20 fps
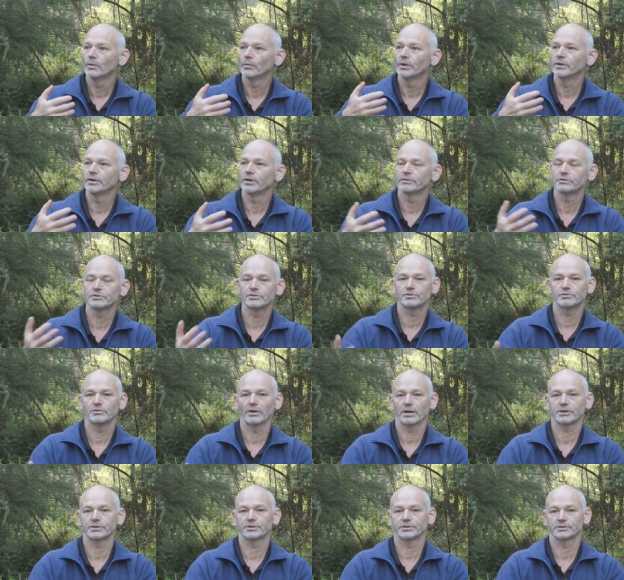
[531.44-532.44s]
When their
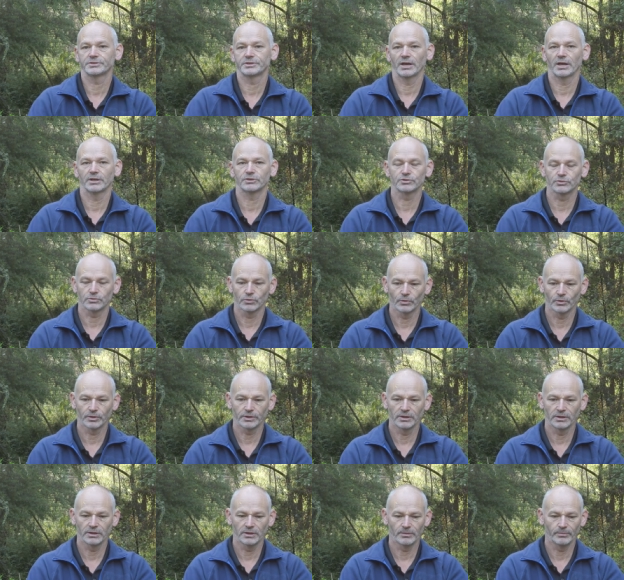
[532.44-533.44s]
instructor starts
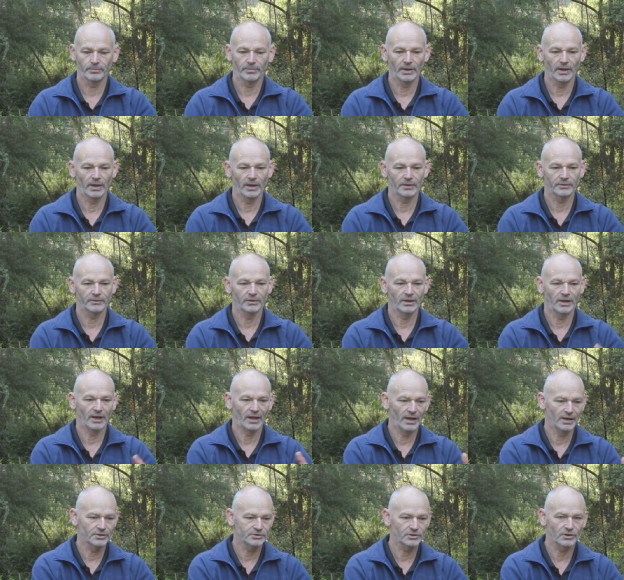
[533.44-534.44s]
talking about the
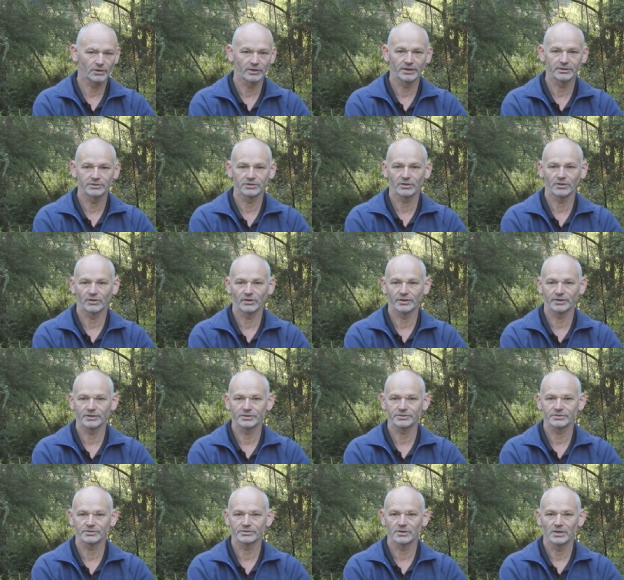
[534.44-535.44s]
agile
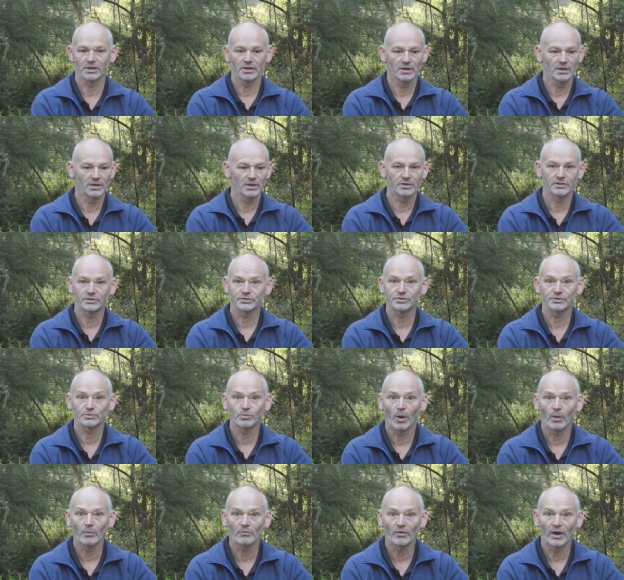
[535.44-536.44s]
antechinus, the
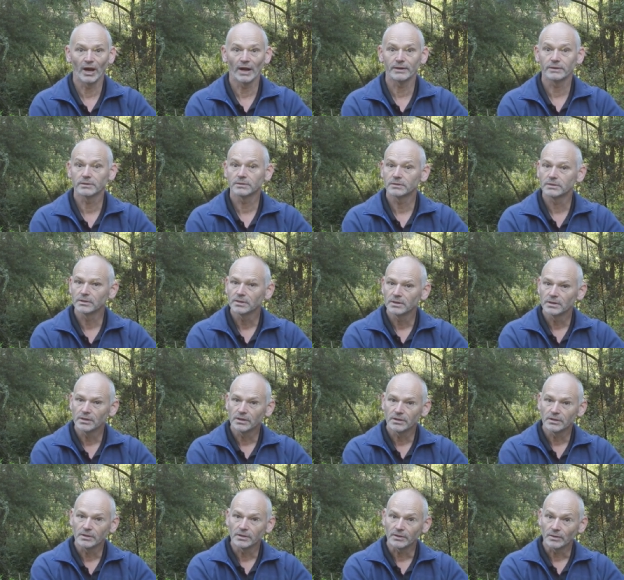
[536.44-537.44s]
swamp rat,
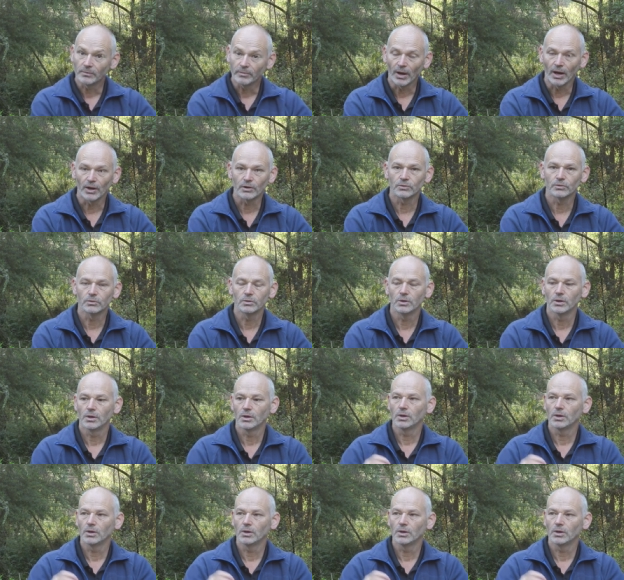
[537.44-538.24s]
the bogle,